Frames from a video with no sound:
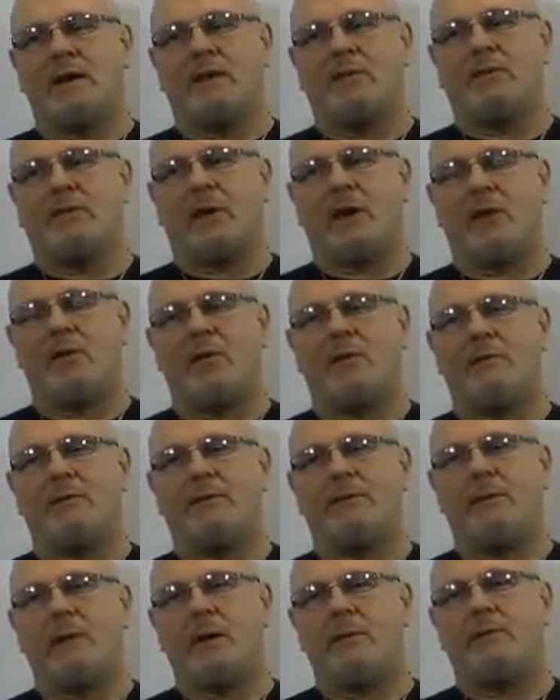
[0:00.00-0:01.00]
so
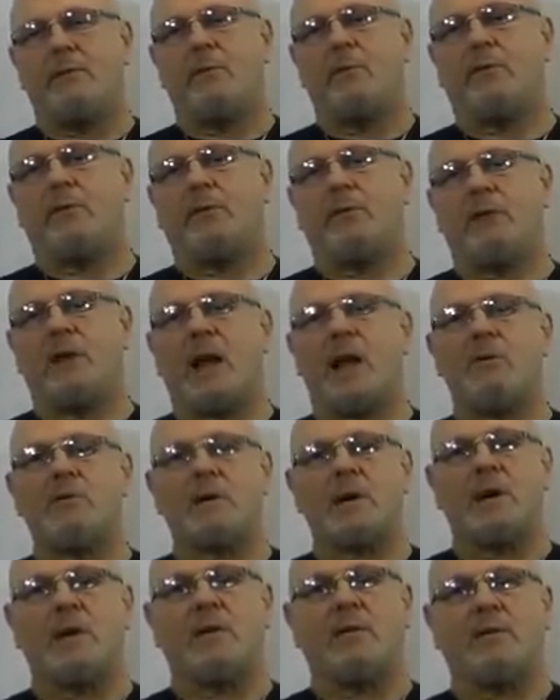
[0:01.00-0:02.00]
fearful
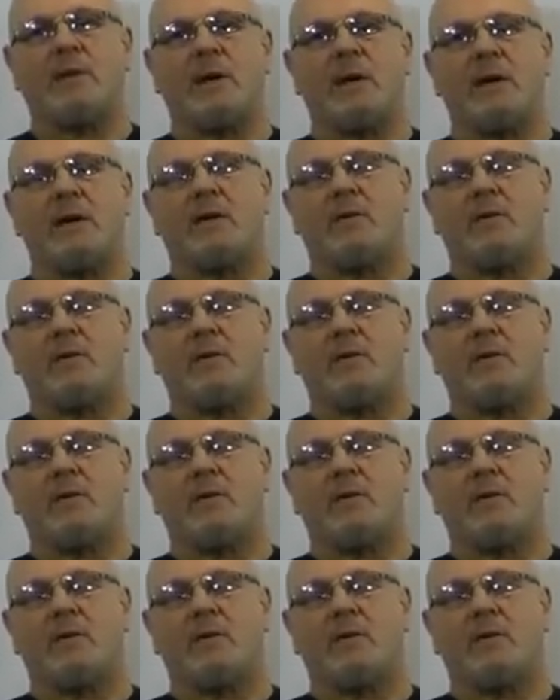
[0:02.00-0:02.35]
scenarios